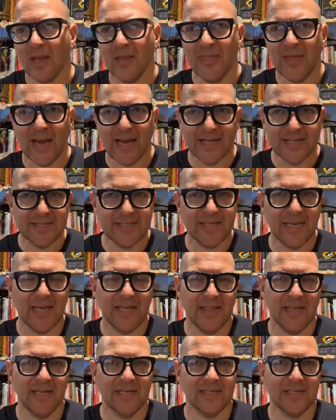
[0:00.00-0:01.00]
that can say
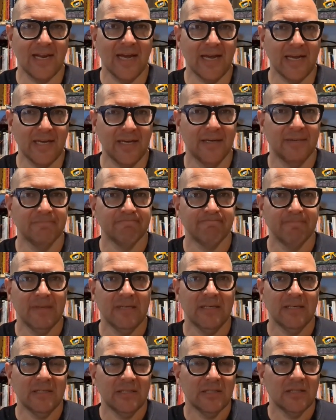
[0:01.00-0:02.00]
things like,
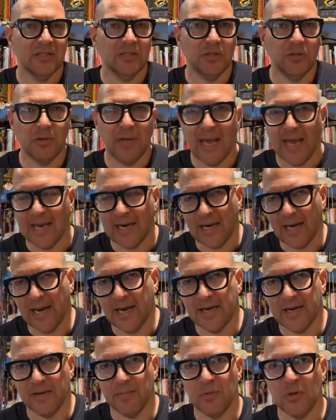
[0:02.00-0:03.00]
you can't
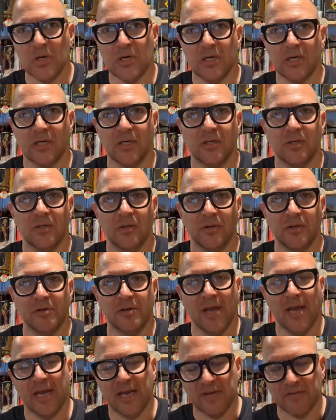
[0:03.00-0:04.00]
lend a book, or you
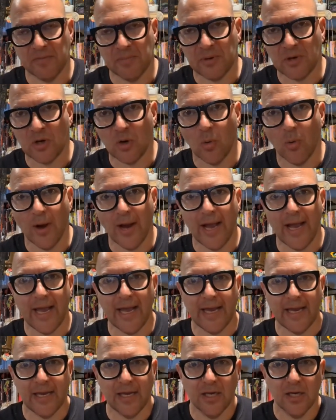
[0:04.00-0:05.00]
can't give a book
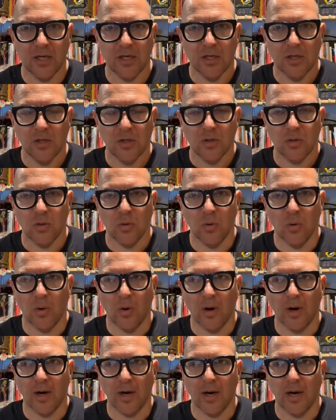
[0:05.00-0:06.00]
away,
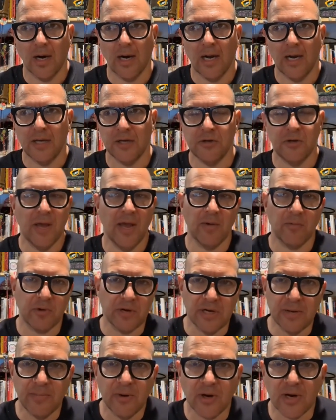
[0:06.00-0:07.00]
or you can't
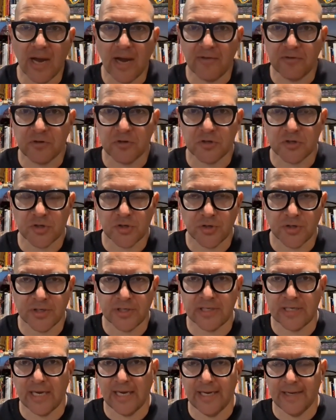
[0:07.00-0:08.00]
read a book after a
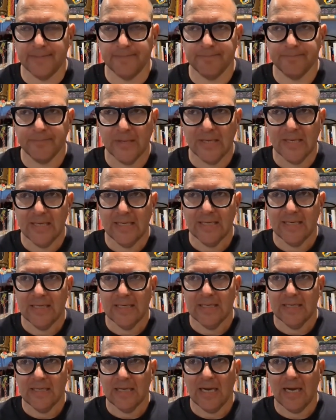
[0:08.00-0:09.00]
certain date.
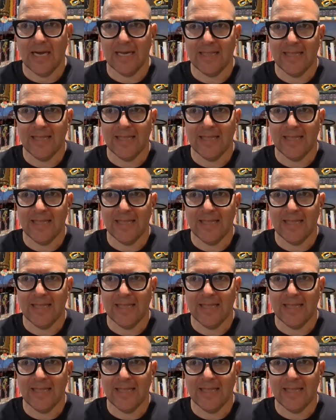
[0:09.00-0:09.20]
I